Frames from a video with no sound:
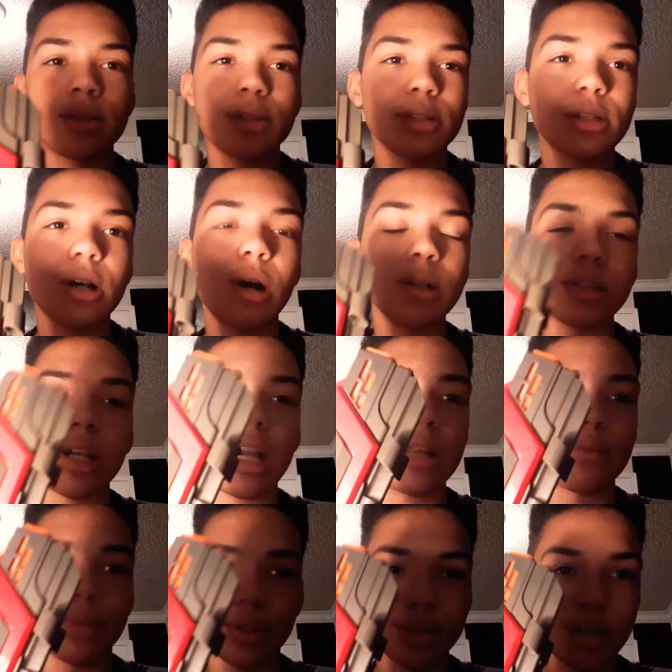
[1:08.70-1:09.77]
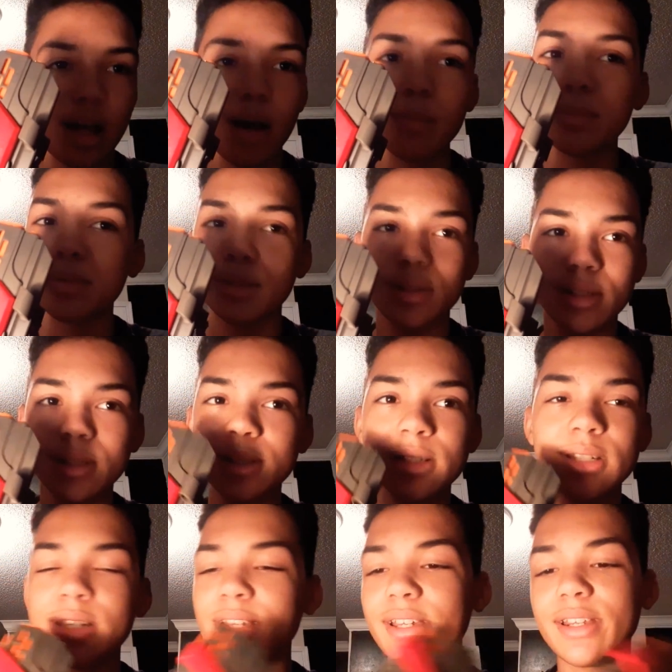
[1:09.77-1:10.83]
just called Convert Ops.
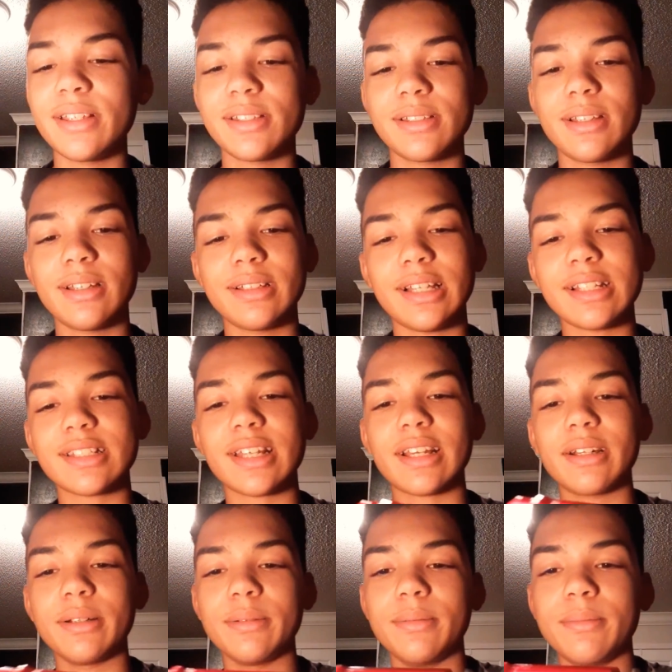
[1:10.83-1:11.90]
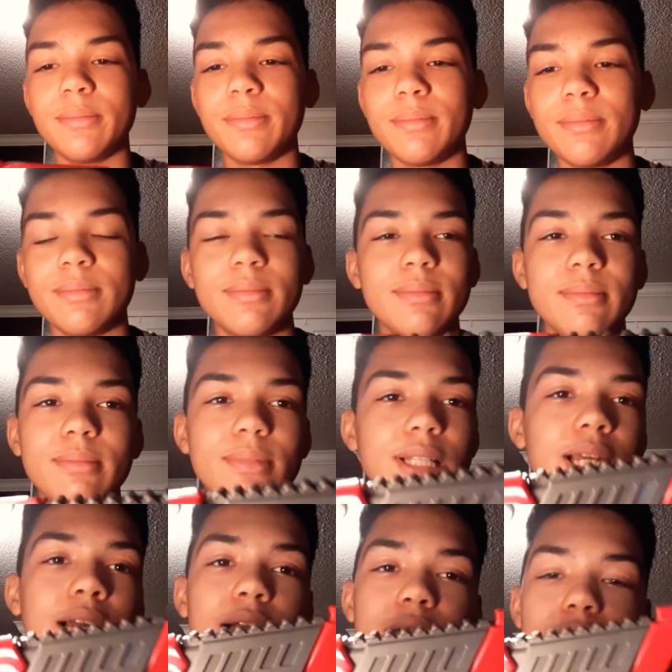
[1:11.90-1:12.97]
It is that's like a
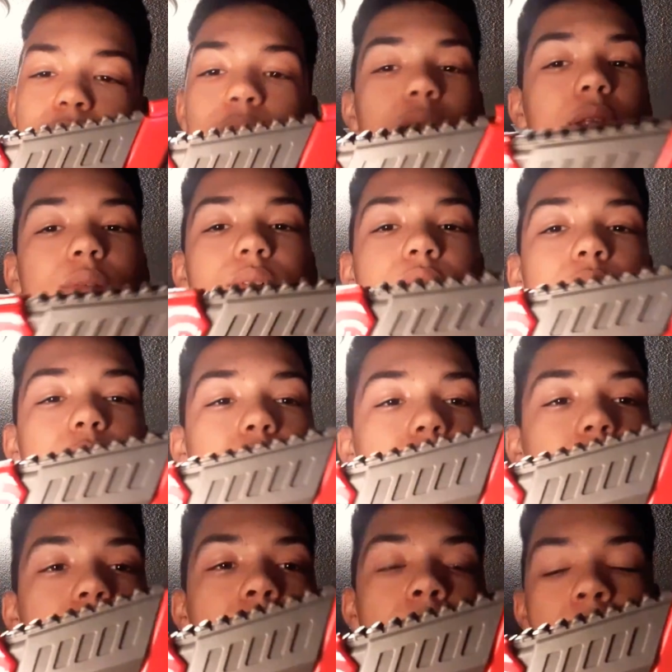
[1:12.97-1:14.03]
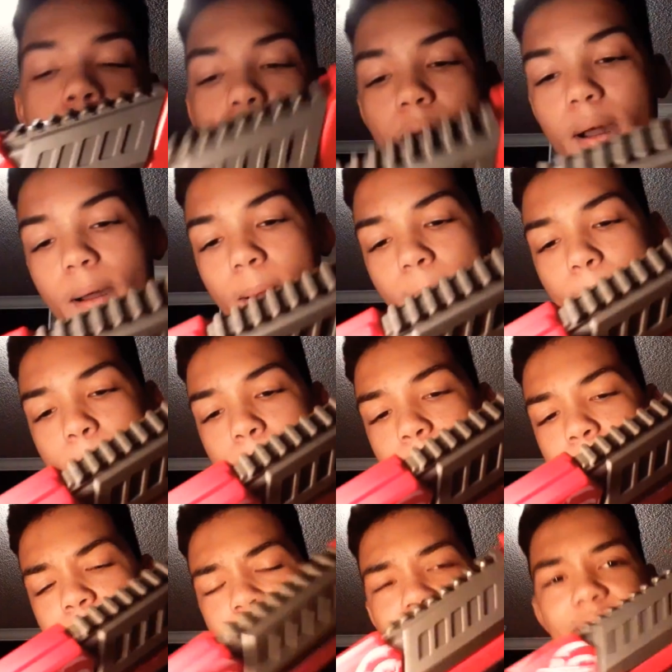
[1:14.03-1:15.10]
I don't even know here.
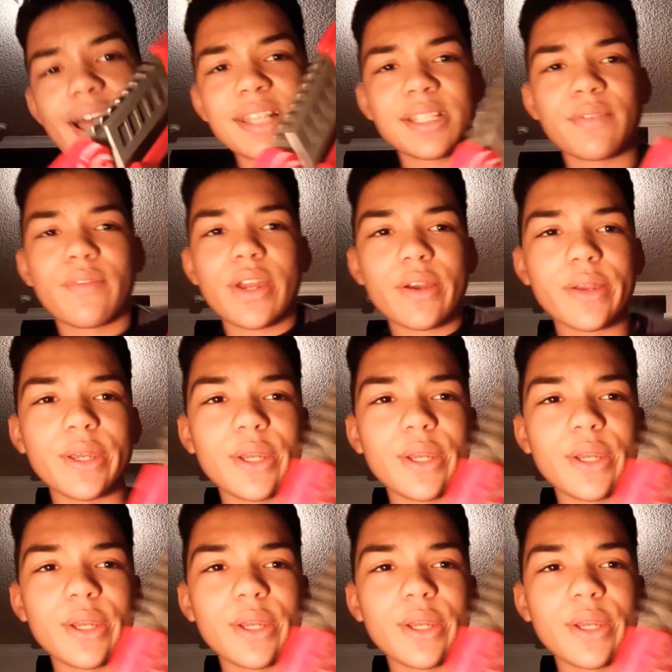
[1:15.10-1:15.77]
It has a very